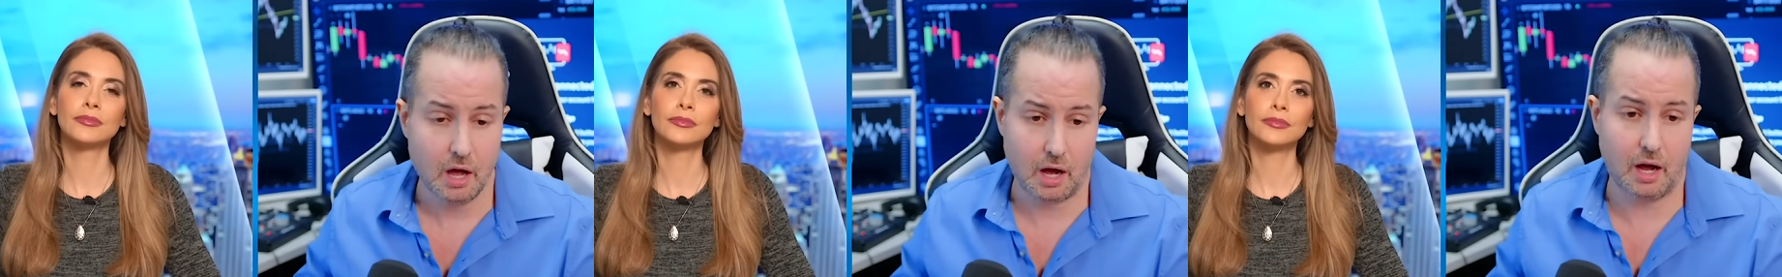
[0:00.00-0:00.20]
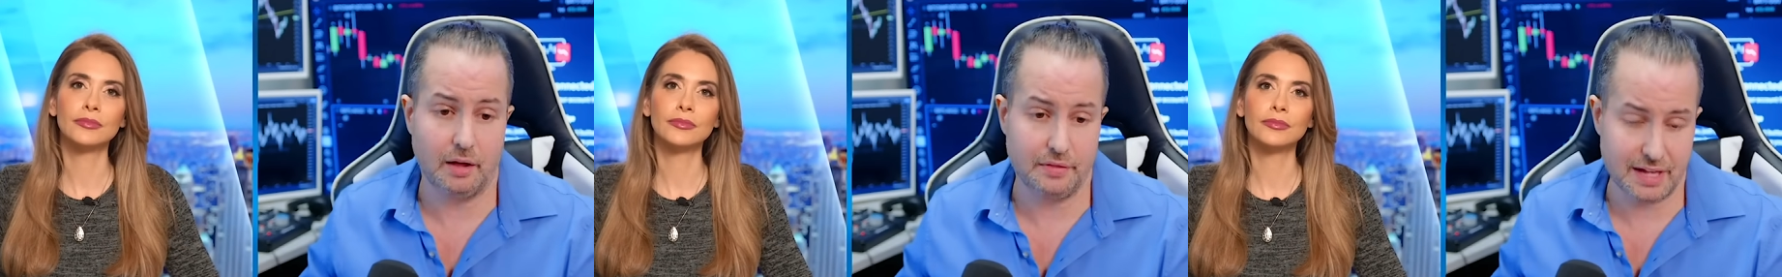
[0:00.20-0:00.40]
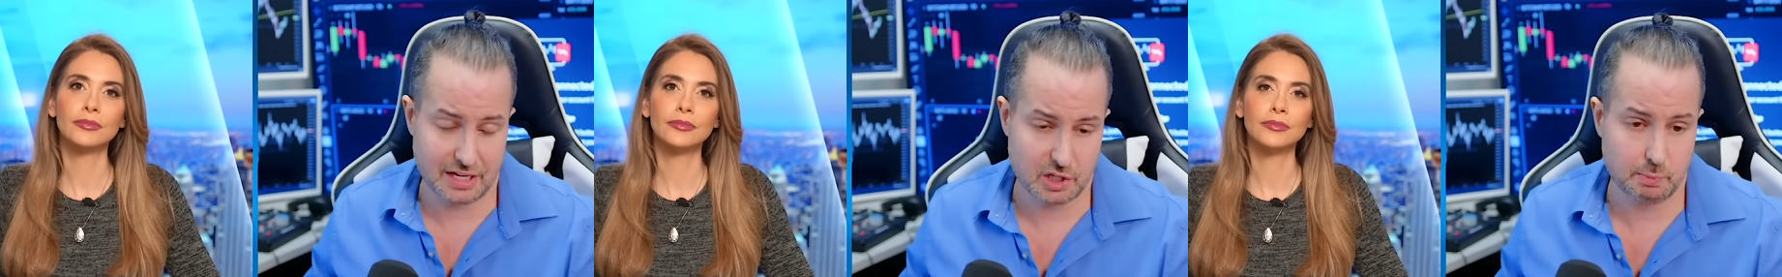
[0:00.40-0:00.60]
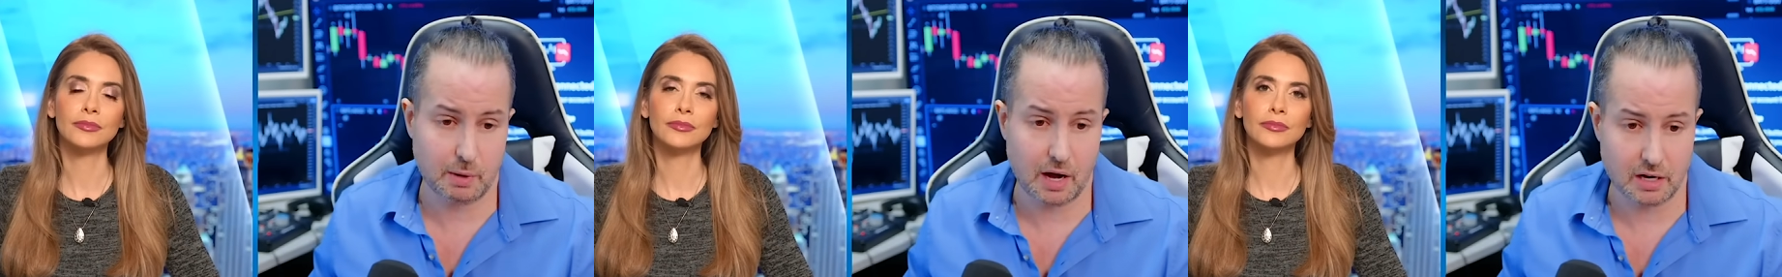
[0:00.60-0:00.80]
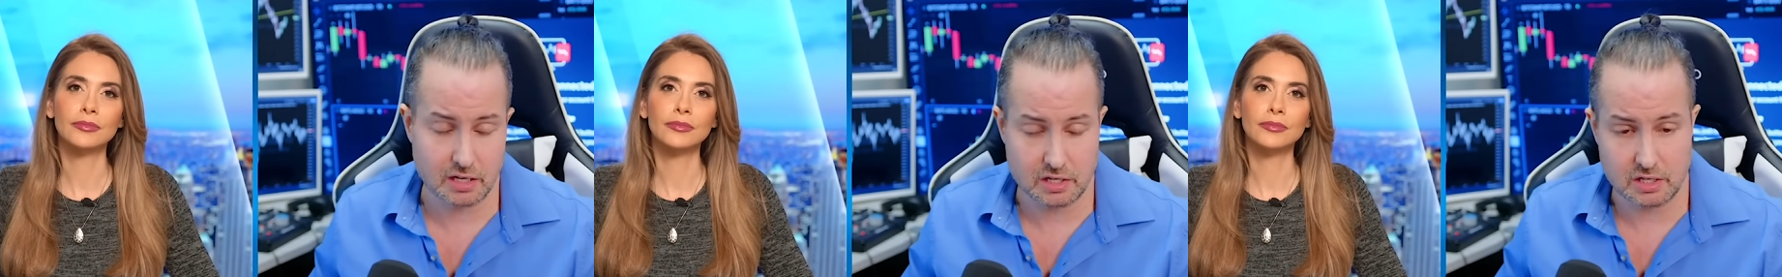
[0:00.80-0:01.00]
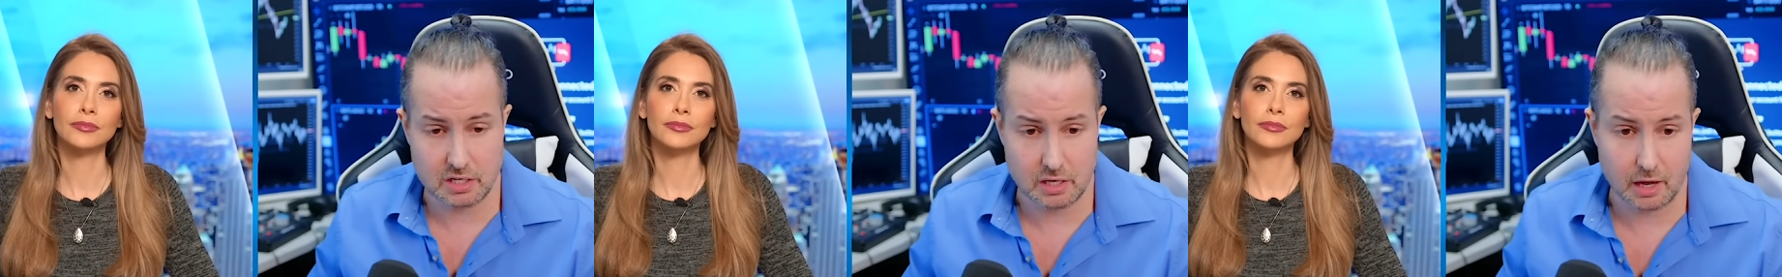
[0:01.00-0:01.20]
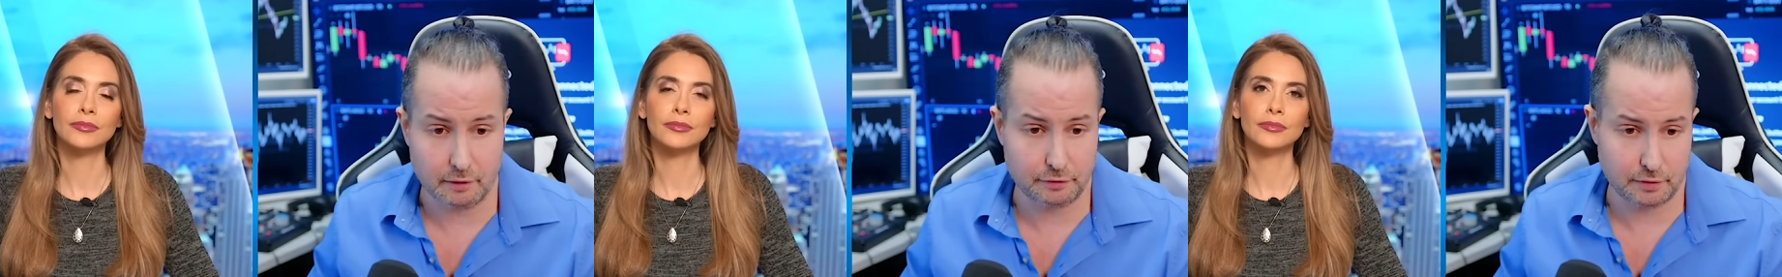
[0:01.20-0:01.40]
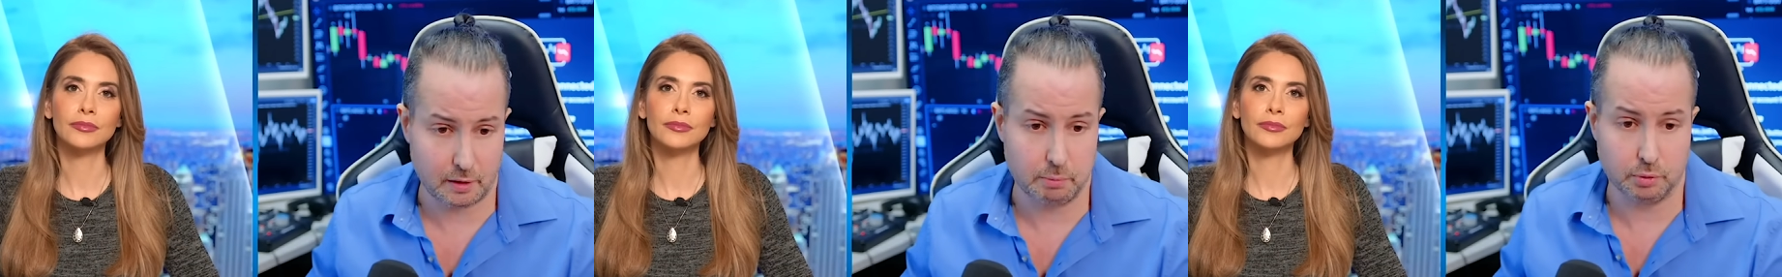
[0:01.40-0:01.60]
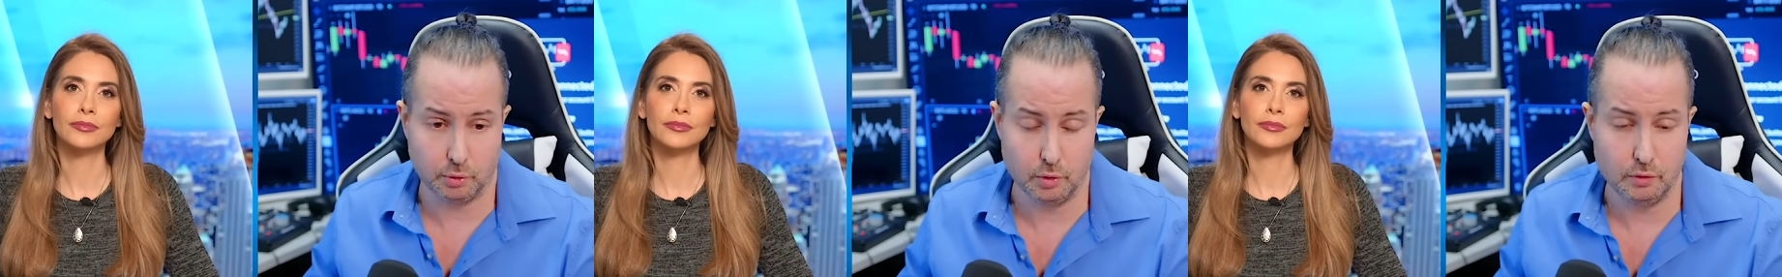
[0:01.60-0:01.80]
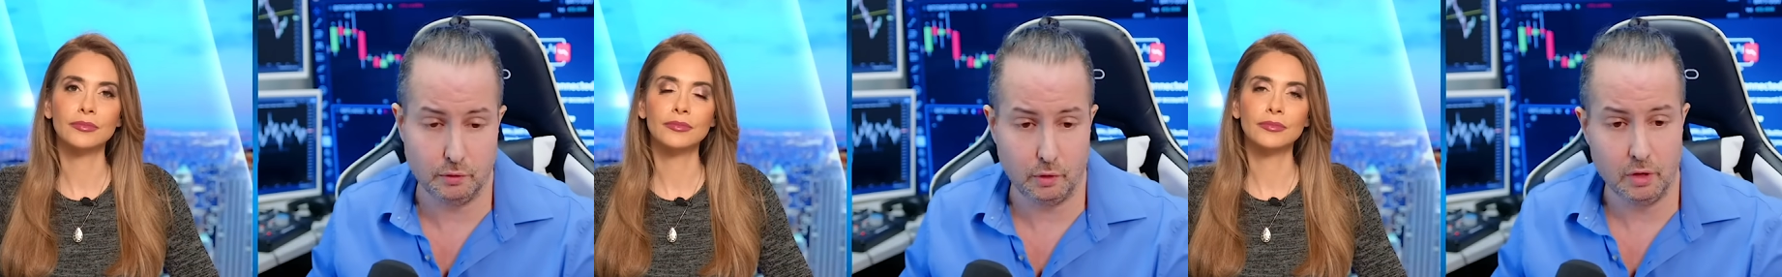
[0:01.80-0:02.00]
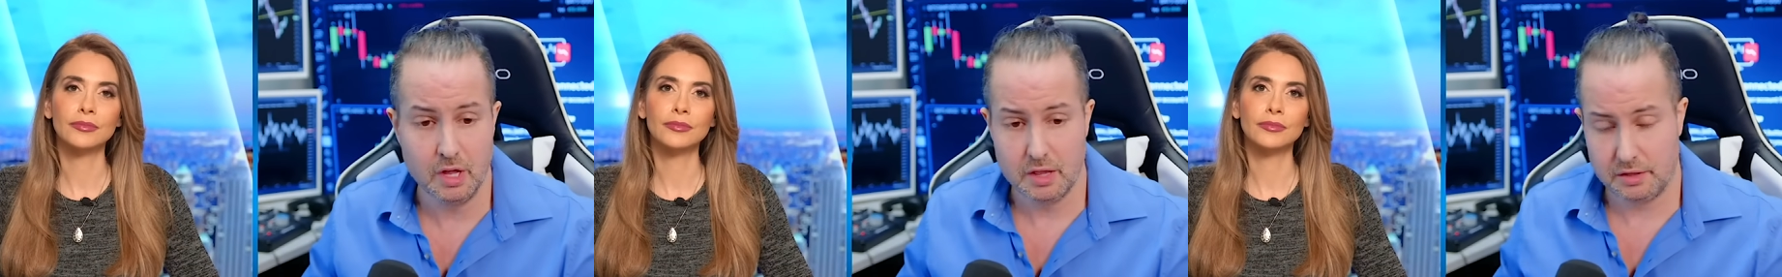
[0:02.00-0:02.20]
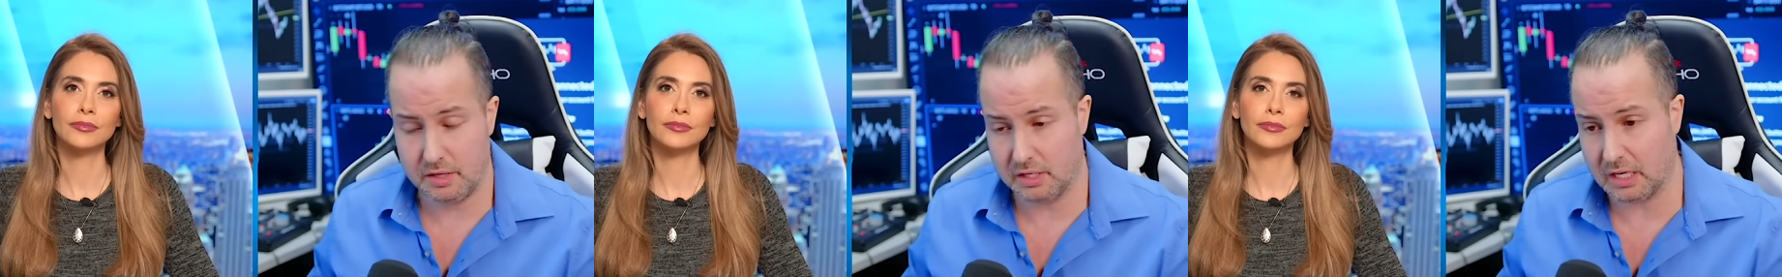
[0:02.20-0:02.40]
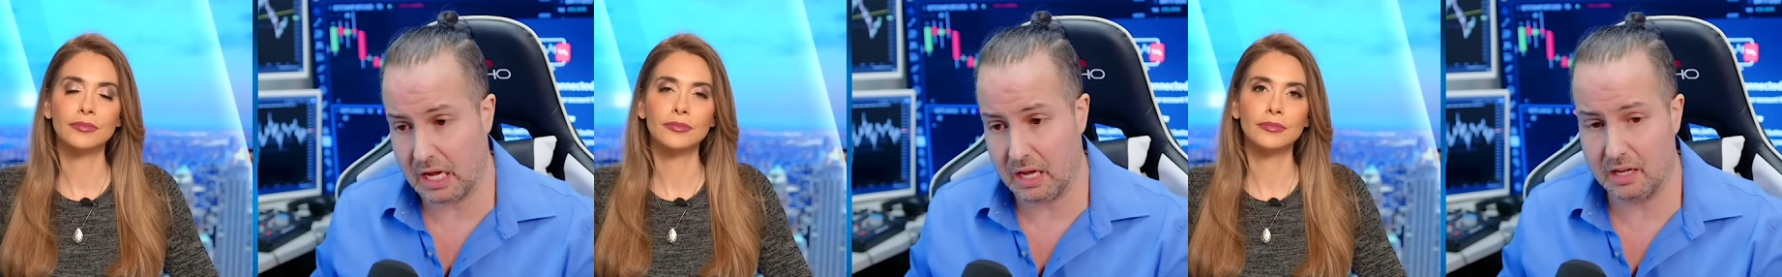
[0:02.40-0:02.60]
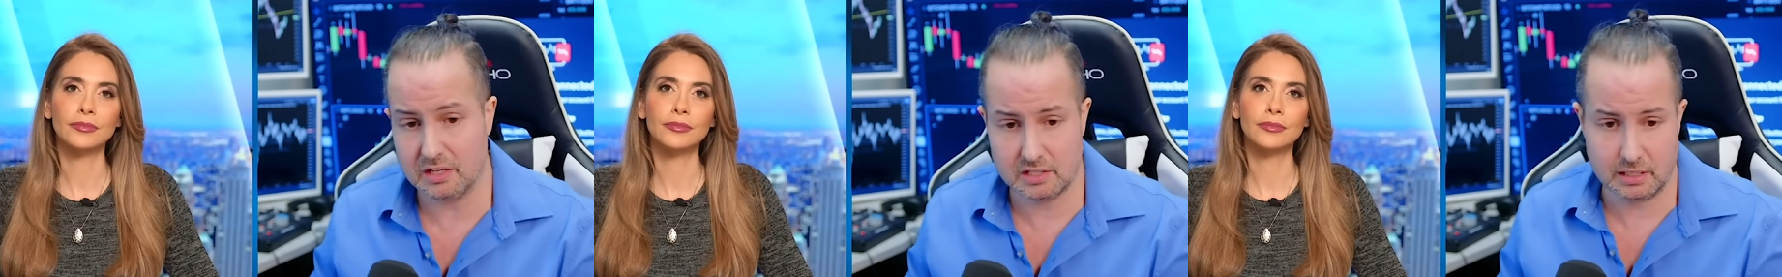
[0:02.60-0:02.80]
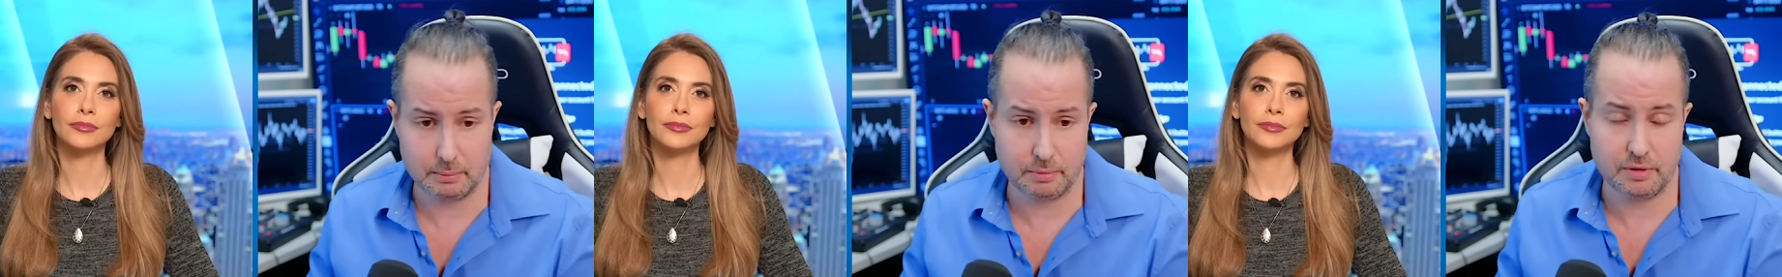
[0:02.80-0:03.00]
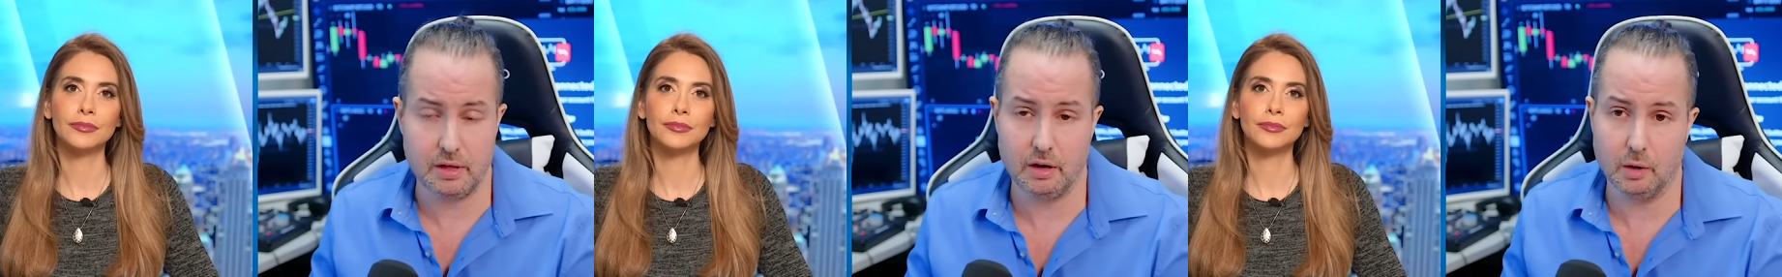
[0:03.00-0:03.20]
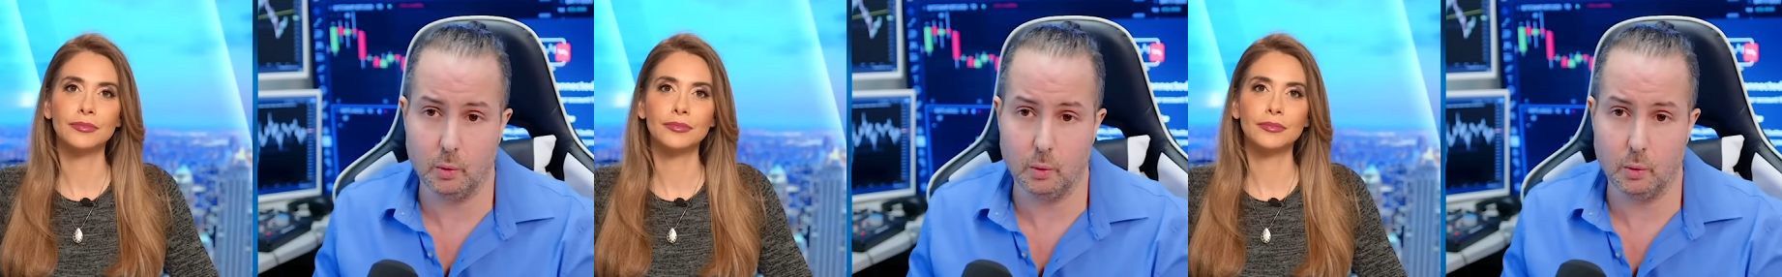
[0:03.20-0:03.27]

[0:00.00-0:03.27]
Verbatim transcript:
Speaker 1: on that spot ETF approval. The concept there